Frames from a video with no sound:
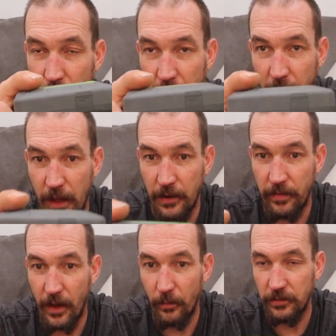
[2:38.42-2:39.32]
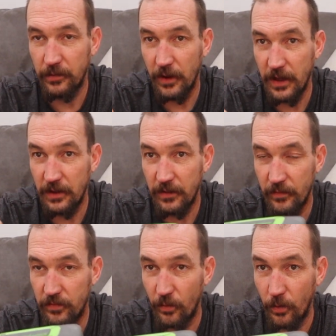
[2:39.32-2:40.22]
and that was great
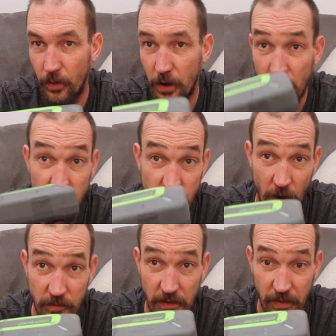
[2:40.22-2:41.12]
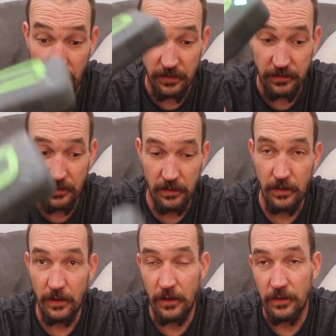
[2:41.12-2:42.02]
for charging this,
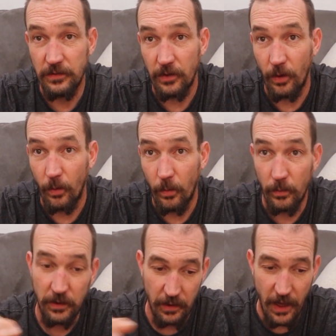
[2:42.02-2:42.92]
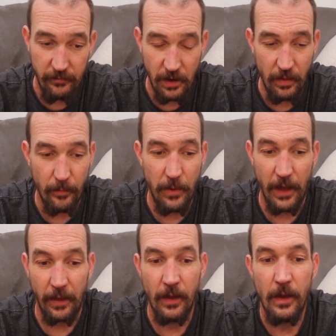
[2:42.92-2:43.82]
so you can have it on the
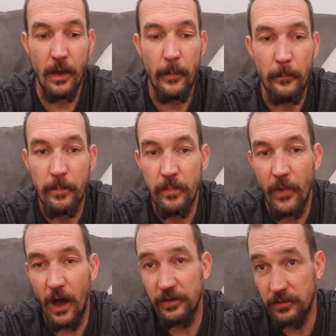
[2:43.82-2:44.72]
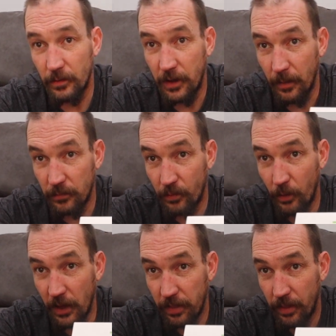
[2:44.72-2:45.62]
bike. Also comes
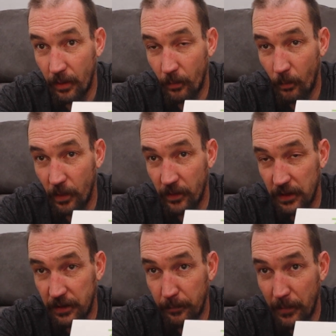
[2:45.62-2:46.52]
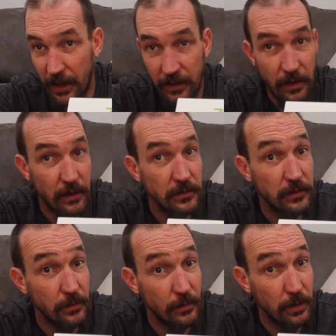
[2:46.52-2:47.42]
with one that you can make
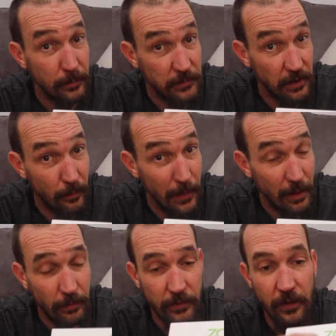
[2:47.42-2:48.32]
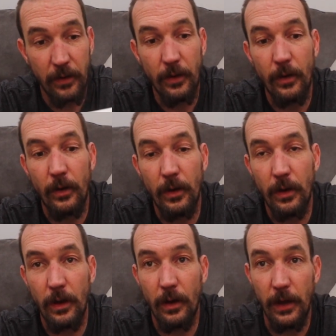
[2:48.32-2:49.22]
to clip to your belt,
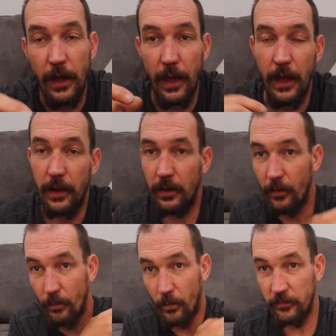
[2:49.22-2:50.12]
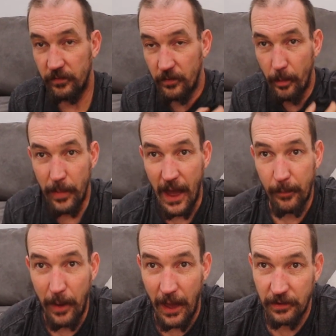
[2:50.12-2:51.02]
and one for the
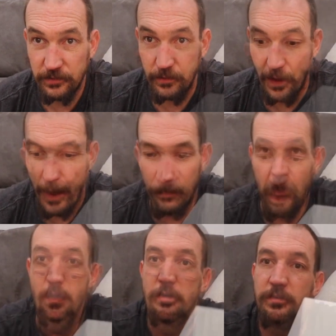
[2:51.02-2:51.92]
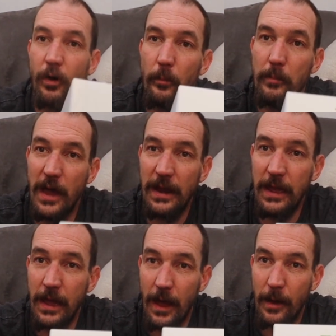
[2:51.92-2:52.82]
backpack strap. So
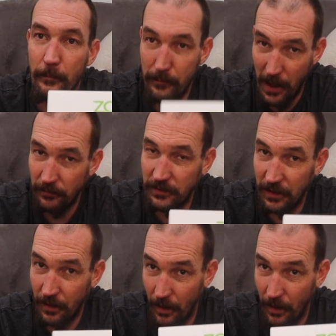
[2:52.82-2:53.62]
many mounting